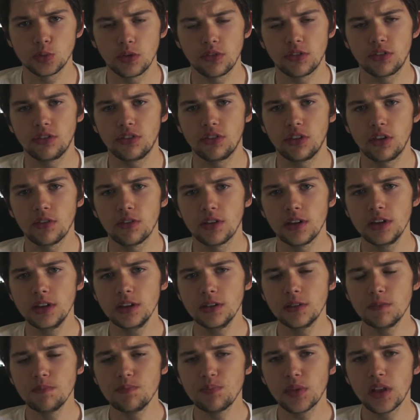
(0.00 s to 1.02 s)
with Siri
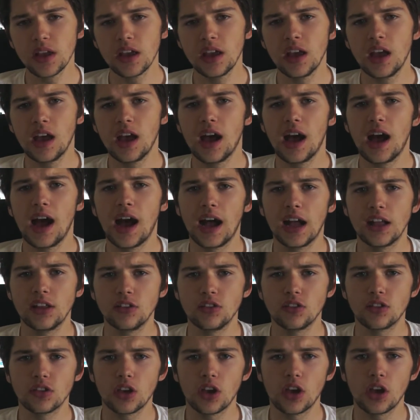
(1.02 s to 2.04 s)

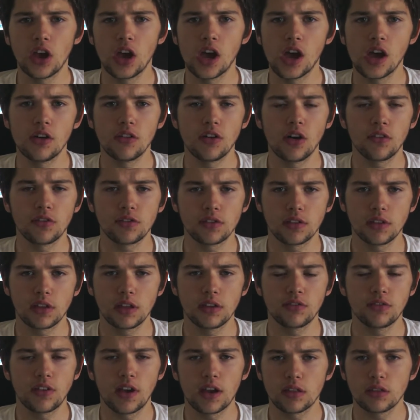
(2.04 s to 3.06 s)
and uh, obviously
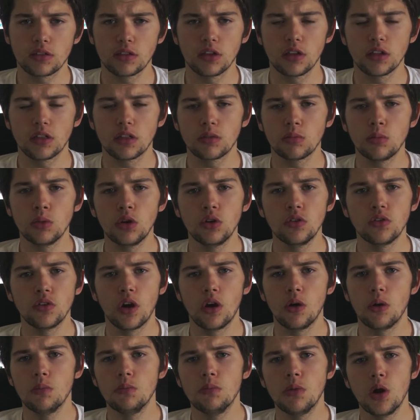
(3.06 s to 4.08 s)
faster,
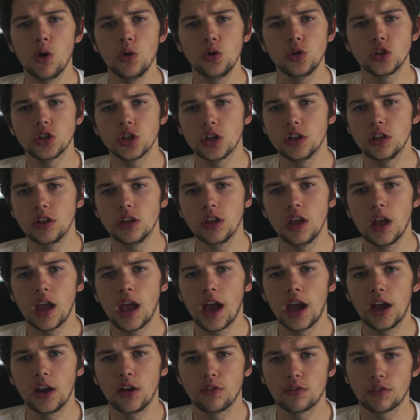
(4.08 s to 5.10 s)
smoother motion,
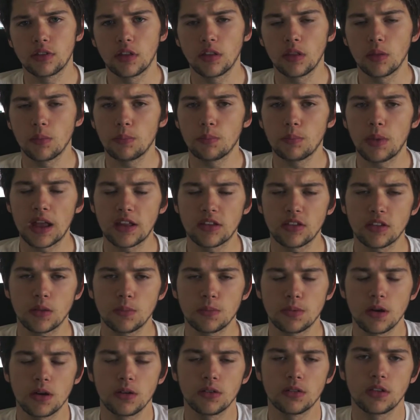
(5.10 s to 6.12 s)
and obviously the better the
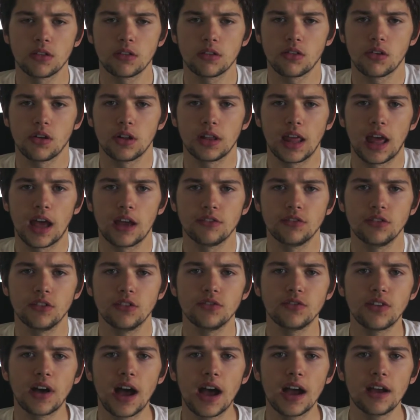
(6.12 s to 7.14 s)
processor on the iPhone
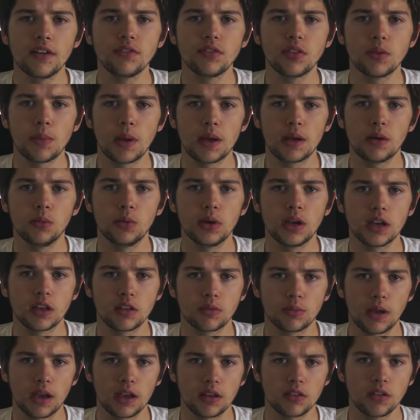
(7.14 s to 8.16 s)
5, the better we
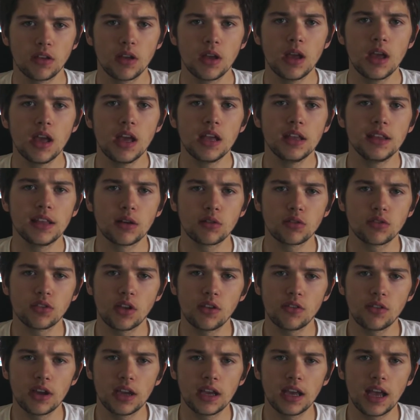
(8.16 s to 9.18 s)
expect now
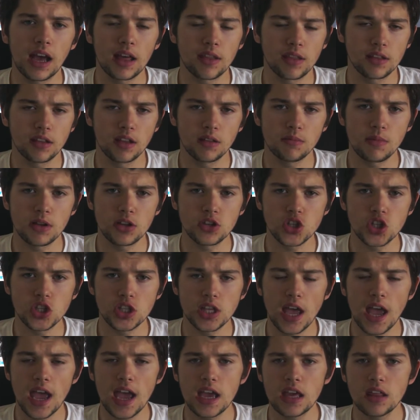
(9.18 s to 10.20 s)
Siri, as I did mention
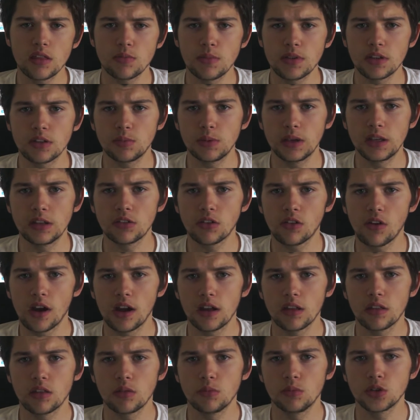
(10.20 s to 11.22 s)
there, is meant to be
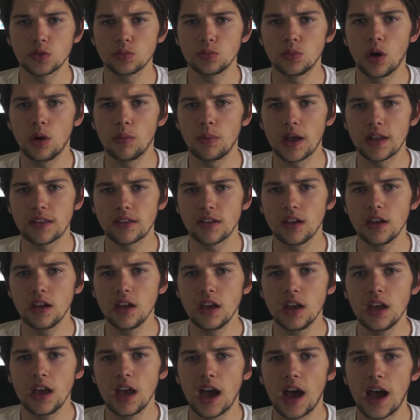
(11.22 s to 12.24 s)
integrated so much more better.
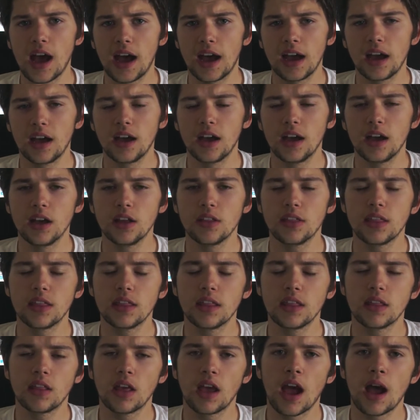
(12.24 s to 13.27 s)
Uh,
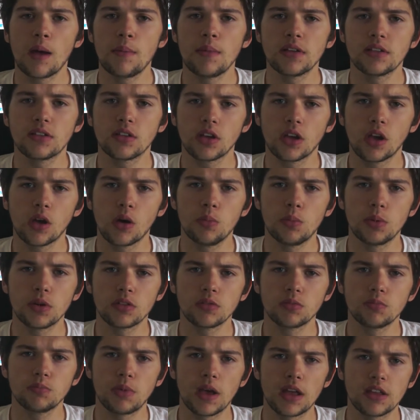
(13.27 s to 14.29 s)
they are meant to
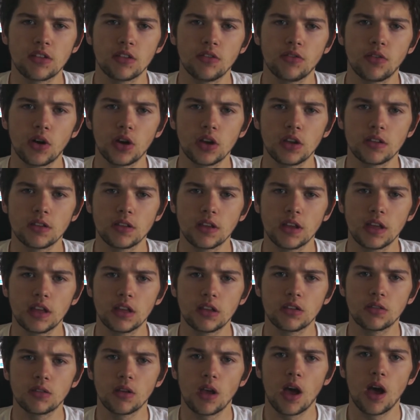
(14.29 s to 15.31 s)
encompass better
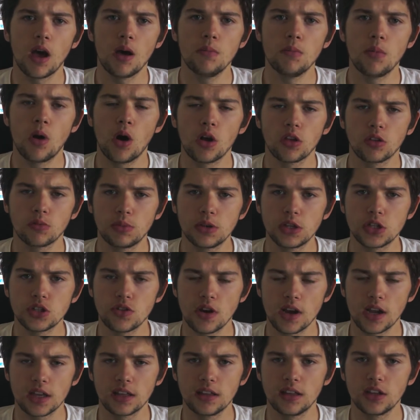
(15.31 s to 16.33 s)
voices, uh, more speech
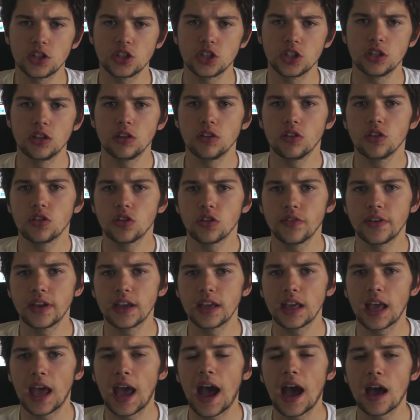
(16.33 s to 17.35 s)
recognition,
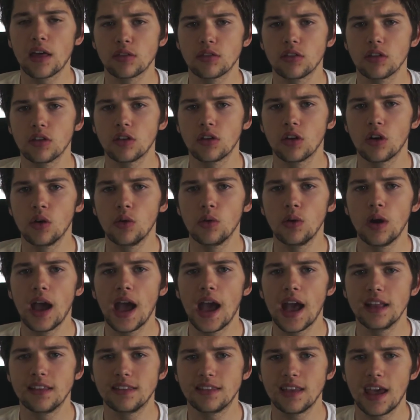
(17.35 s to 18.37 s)
something that has to go
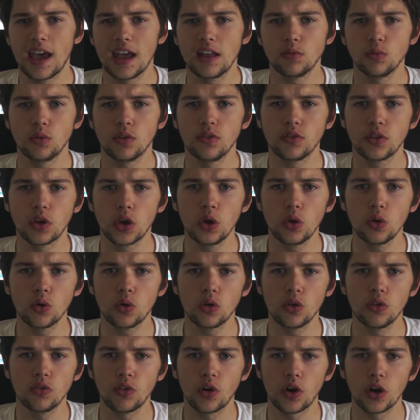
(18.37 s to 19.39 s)
head to head with
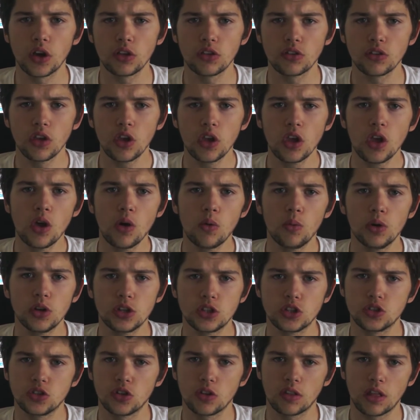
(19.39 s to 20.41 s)
Google Voice,
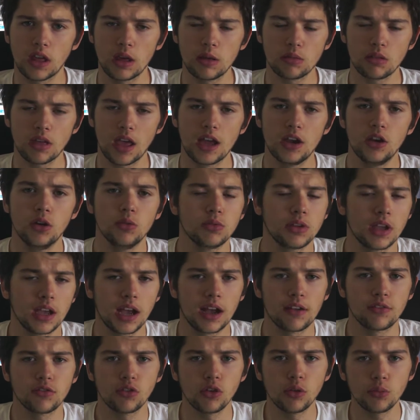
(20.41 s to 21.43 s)
which just keeps getting update
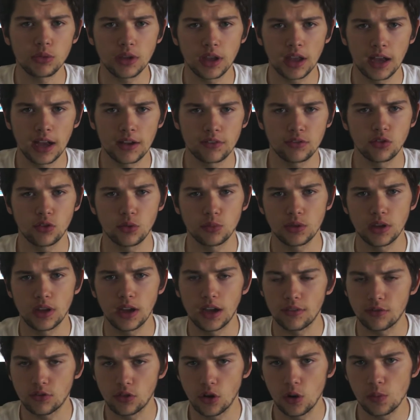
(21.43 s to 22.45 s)
after update after update
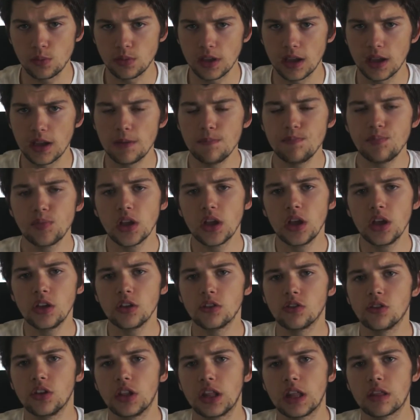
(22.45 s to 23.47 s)
after update.
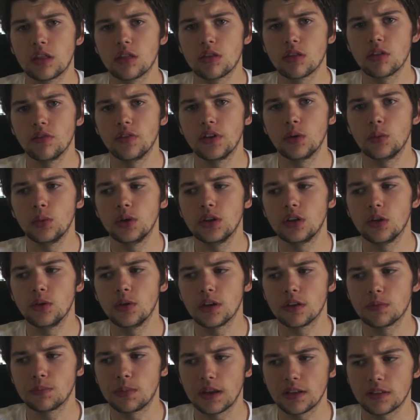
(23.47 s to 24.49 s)
So this is something we do
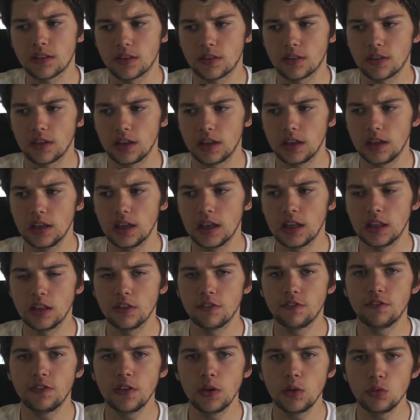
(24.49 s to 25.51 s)
expect to see in the
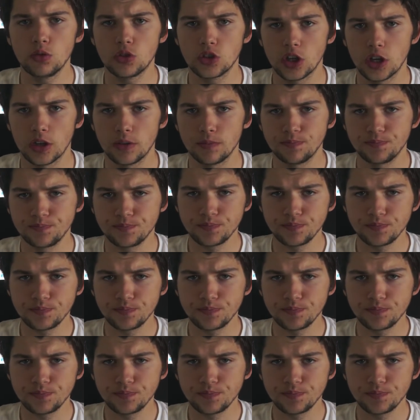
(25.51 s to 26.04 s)
future.